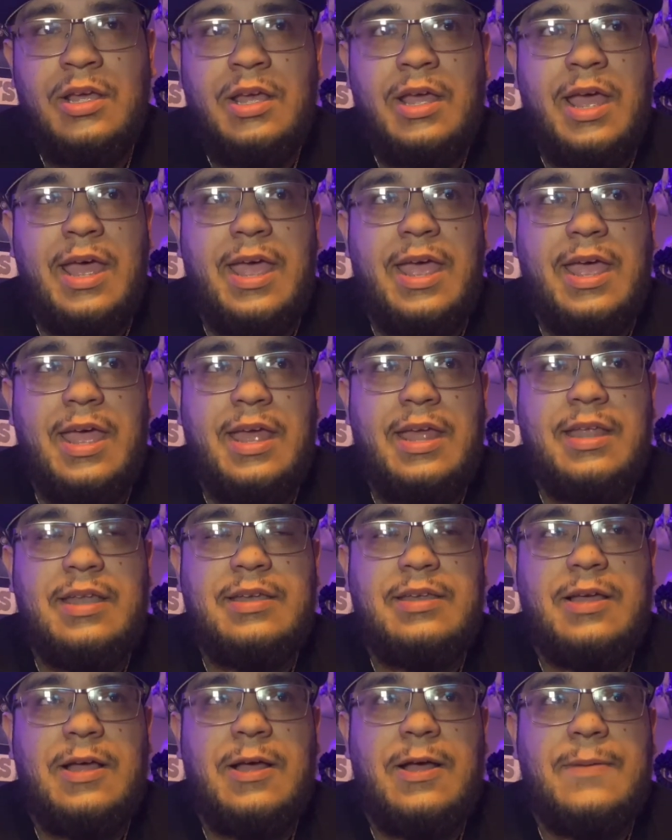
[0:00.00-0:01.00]

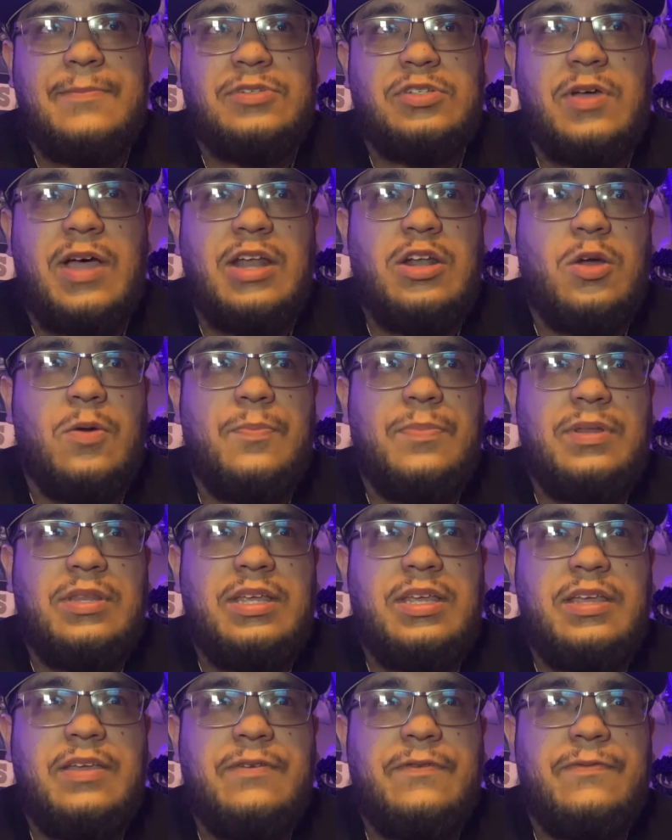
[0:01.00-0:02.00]
And so I don't
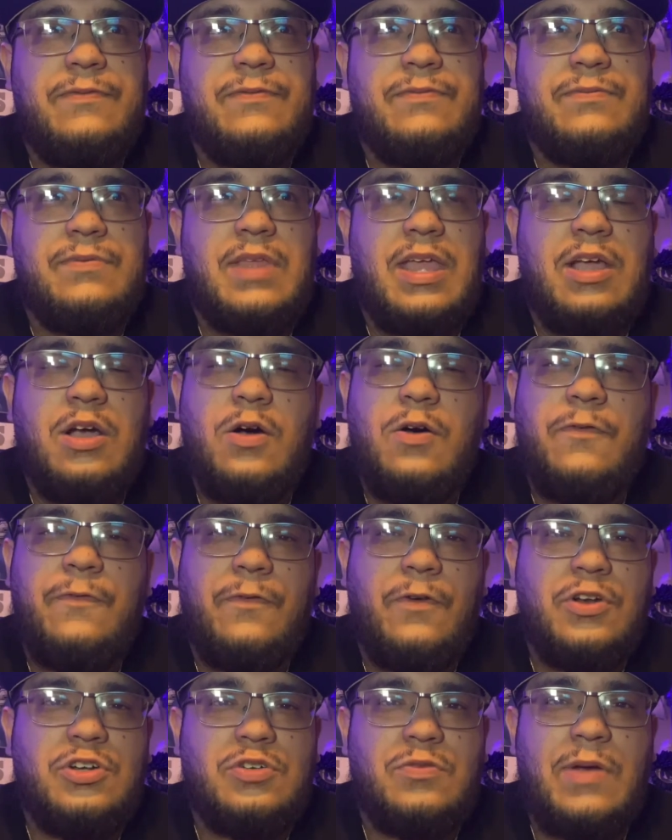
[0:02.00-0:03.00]
believe they go
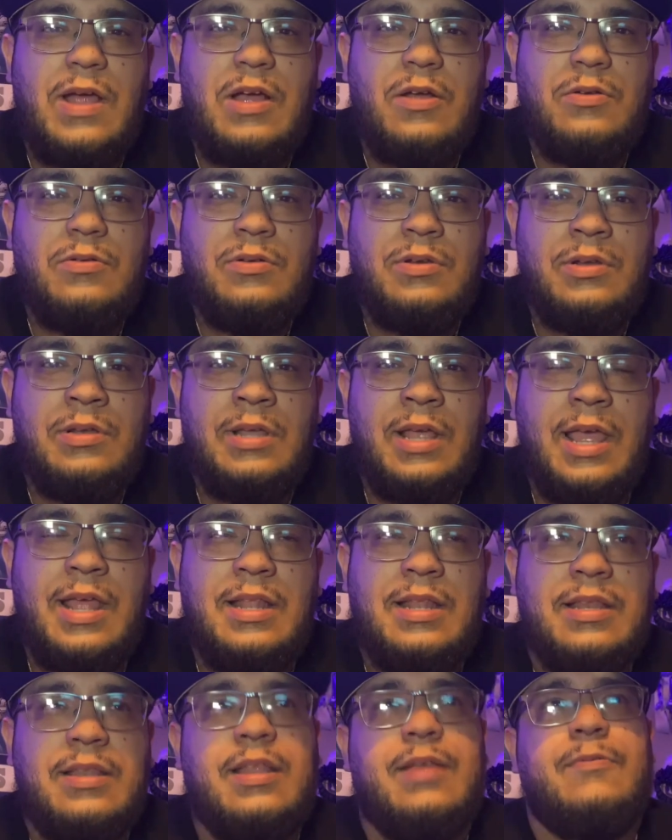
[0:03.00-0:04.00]
first round.
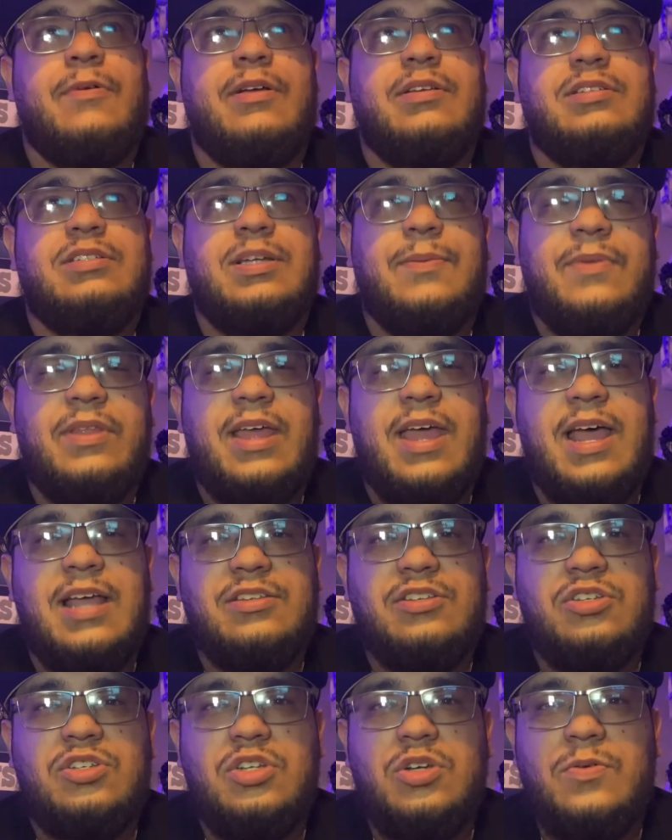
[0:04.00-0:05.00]
And some of that
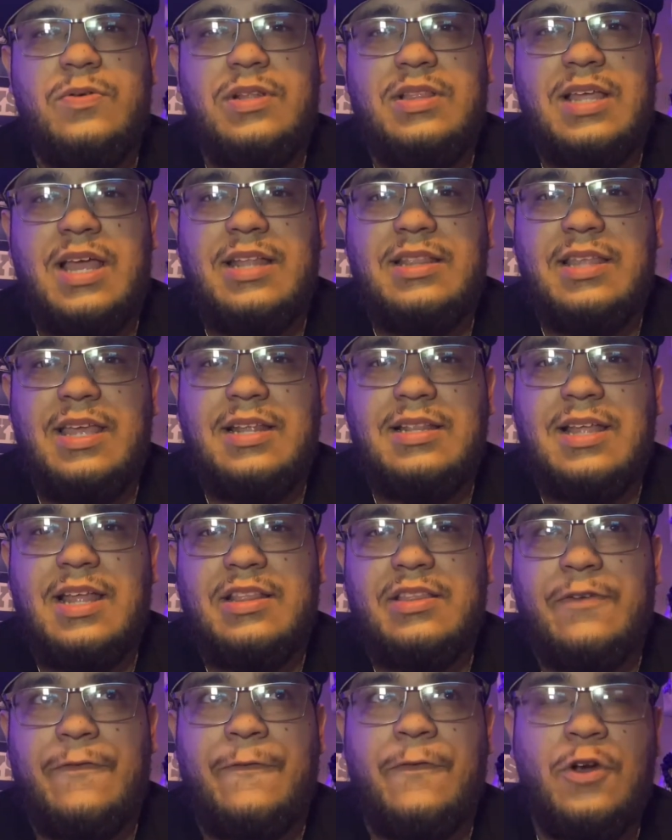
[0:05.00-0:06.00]
has to do with, I think,
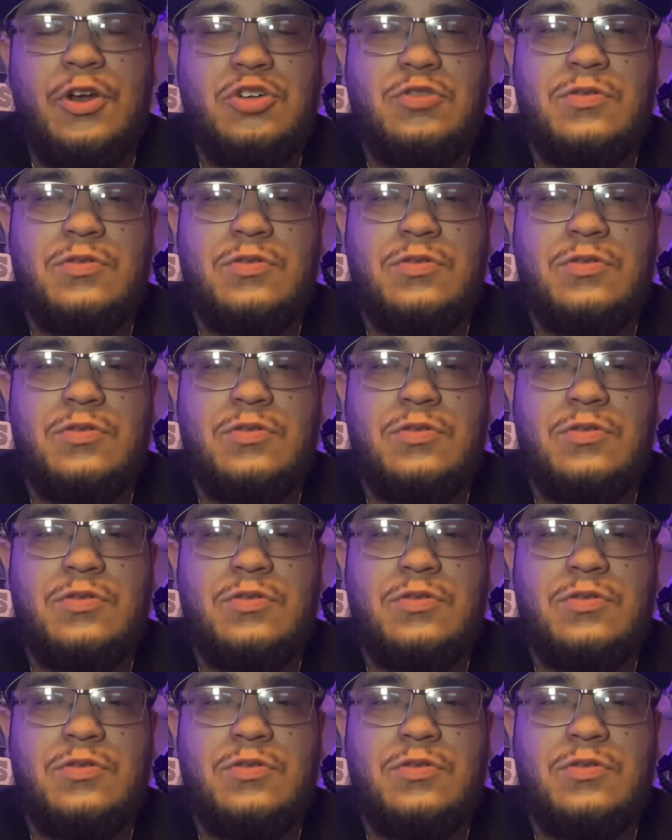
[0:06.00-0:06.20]
that the first